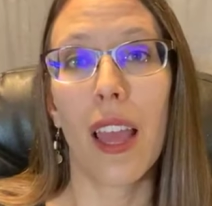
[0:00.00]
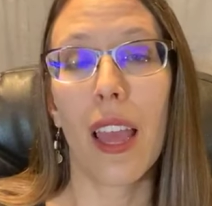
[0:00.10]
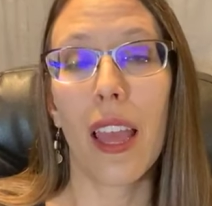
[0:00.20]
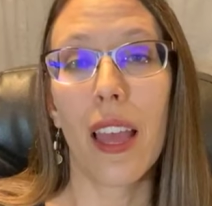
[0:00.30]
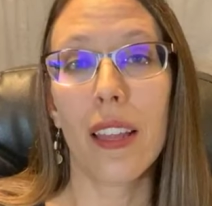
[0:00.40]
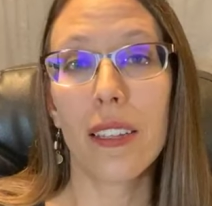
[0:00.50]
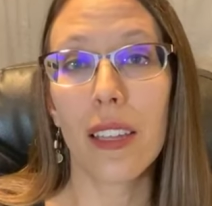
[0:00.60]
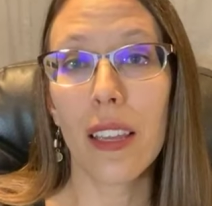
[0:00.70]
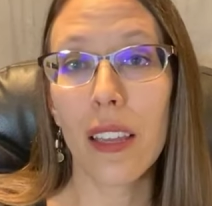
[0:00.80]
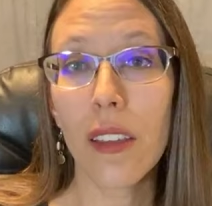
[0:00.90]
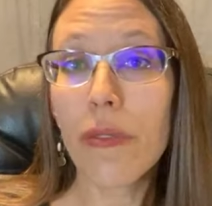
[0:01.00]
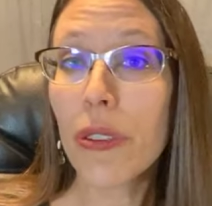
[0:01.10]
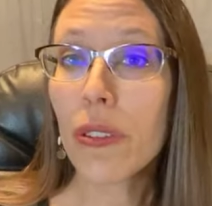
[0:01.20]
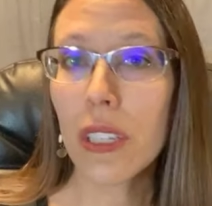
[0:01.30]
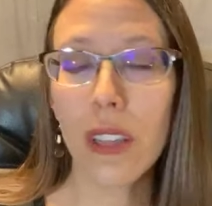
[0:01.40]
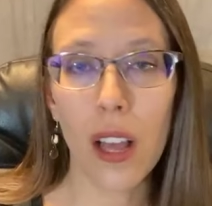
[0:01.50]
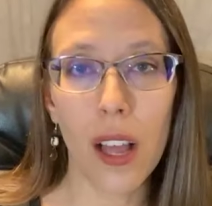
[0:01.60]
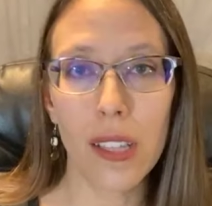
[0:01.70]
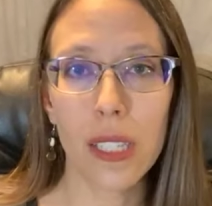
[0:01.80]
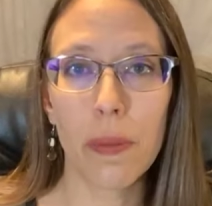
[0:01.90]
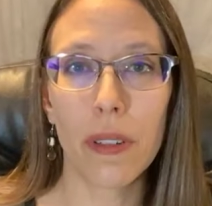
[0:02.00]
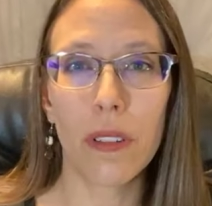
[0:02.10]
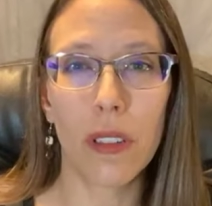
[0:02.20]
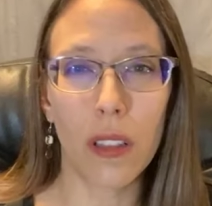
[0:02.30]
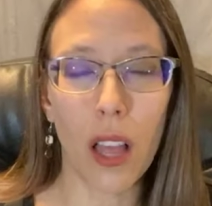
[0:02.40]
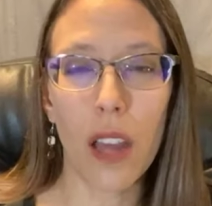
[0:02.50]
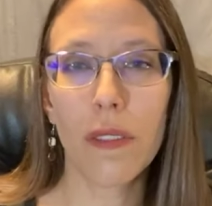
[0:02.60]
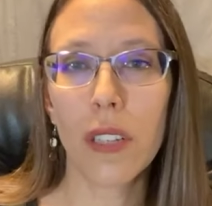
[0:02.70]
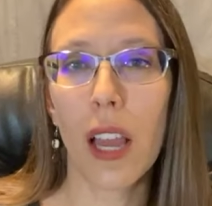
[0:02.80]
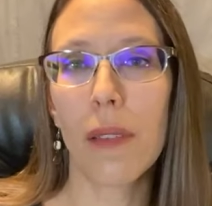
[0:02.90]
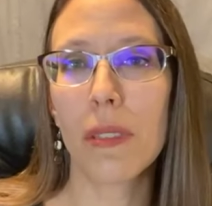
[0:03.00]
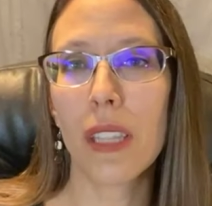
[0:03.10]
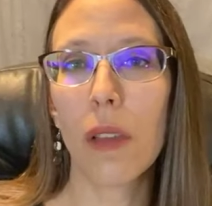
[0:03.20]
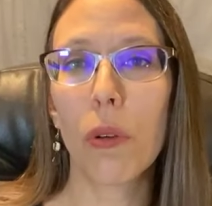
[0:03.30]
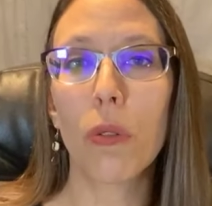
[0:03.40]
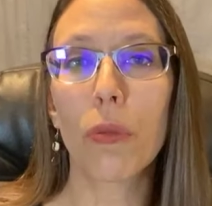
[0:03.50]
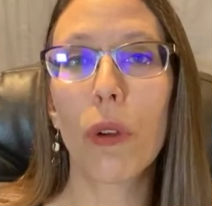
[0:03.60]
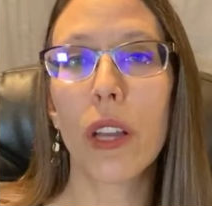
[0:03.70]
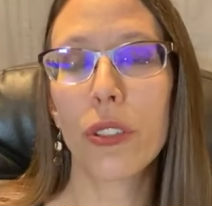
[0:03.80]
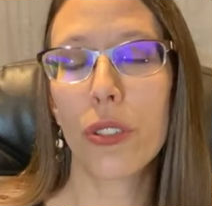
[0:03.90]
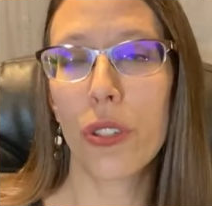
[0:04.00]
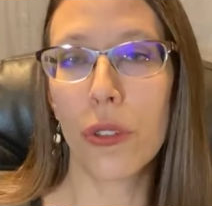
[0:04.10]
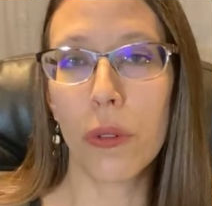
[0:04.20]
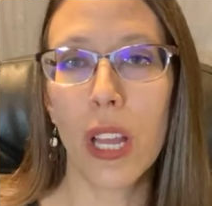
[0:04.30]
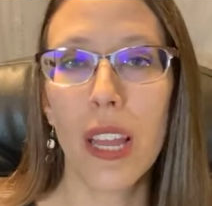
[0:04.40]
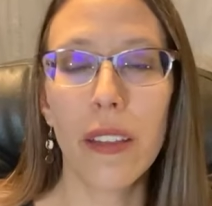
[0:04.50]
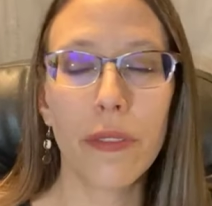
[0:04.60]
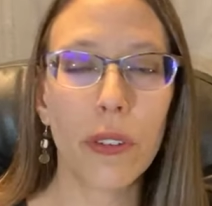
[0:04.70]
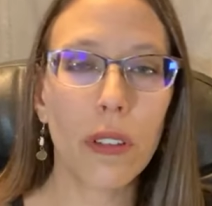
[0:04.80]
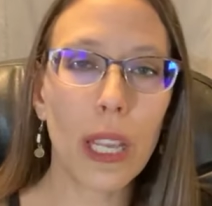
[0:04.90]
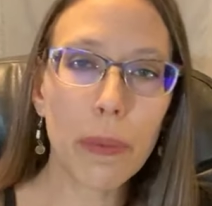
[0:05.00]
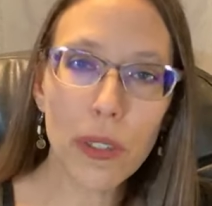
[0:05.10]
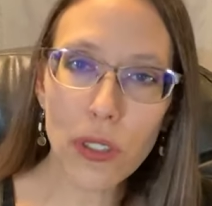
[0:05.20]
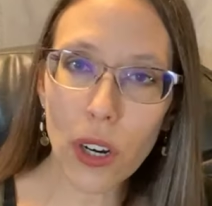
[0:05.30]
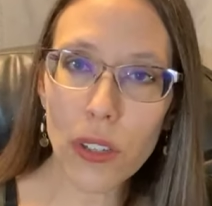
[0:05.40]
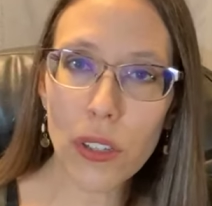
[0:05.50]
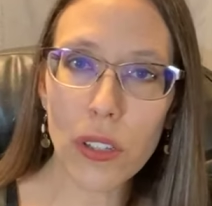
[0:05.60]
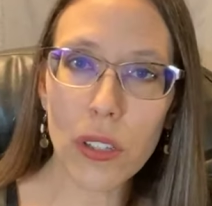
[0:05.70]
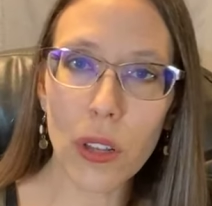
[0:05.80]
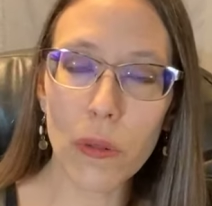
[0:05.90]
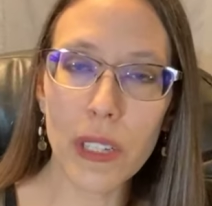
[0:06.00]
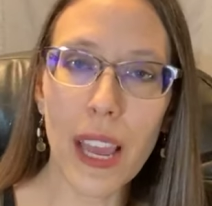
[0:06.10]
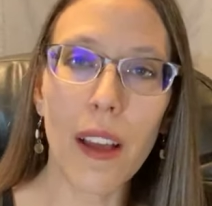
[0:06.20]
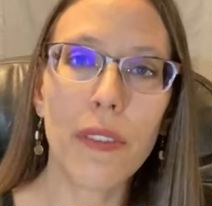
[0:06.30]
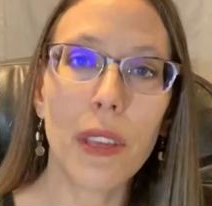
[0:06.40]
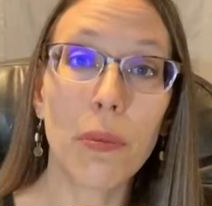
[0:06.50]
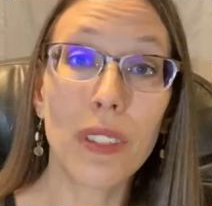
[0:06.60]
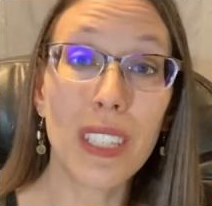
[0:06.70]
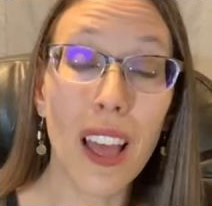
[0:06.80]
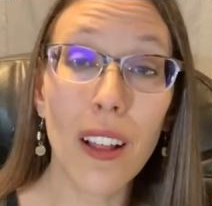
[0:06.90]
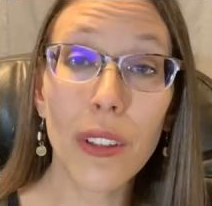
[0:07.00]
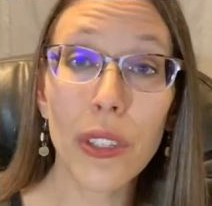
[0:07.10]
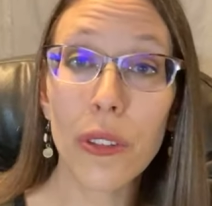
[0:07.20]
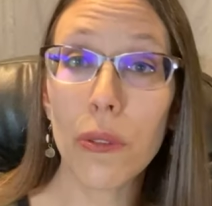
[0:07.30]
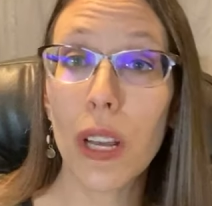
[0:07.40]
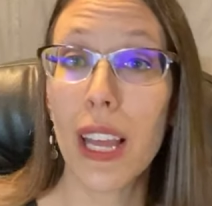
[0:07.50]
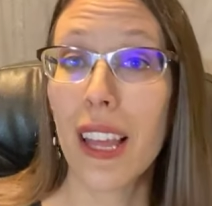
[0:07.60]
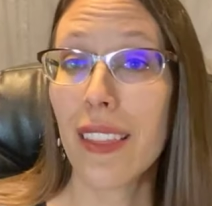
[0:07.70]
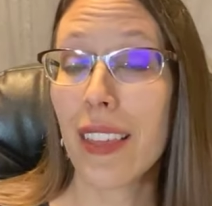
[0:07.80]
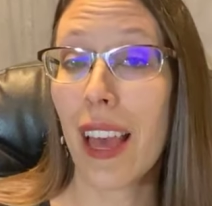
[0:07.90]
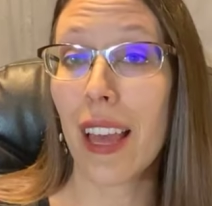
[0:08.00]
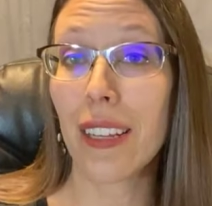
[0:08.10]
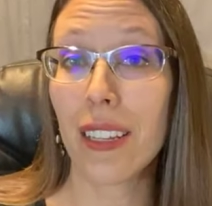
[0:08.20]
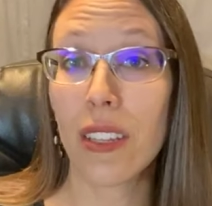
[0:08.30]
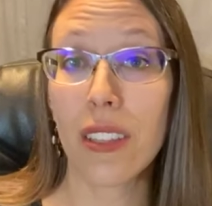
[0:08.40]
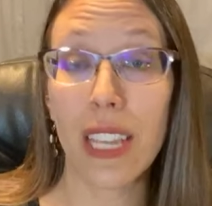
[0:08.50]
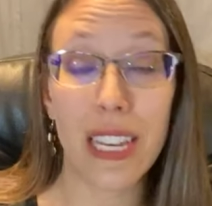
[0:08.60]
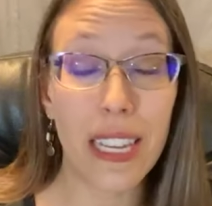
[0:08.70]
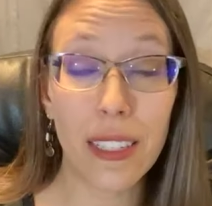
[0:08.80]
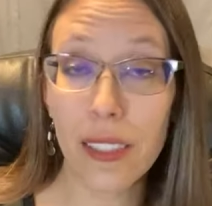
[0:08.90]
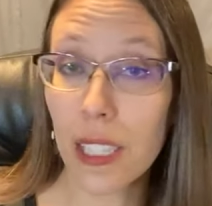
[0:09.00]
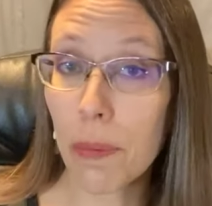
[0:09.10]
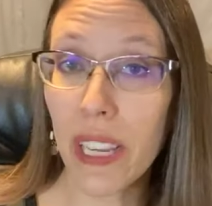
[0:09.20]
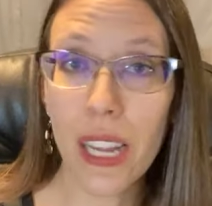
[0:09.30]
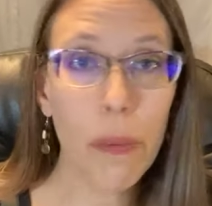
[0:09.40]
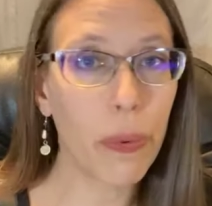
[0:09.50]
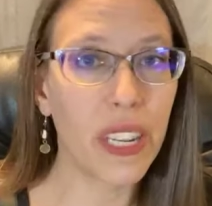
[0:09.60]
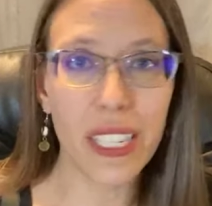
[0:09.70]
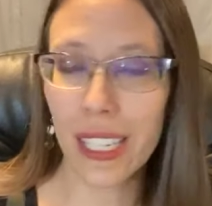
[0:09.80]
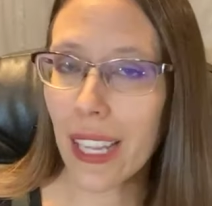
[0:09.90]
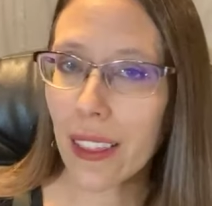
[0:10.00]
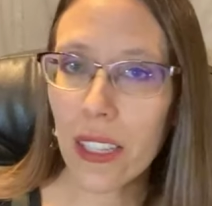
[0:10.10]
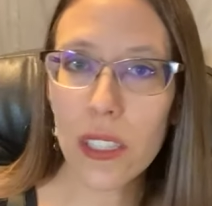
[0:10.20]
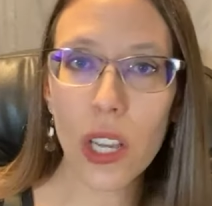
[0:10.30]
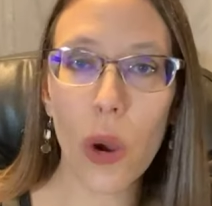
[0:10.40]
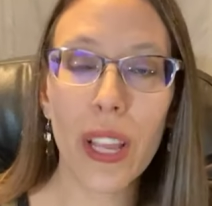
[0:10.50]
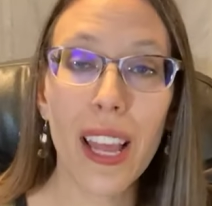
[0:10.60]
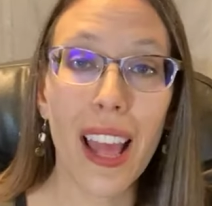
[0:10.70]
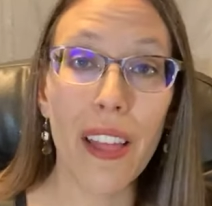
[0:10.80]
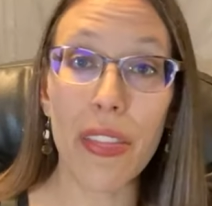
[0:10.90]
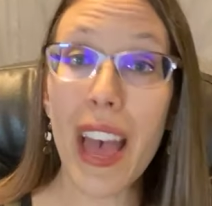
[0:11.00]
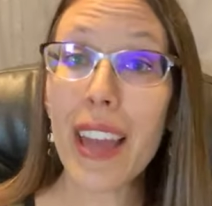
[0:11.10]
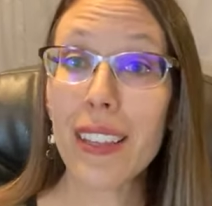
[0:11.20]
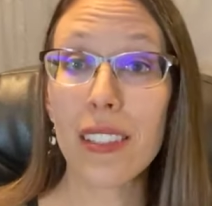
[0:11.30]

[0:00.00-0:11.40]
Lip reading: And if you're in the hospital, a lot of times they will rush you. If your labor starts to slow down, they will tell you that it needs to speed up. We need to get this going. That is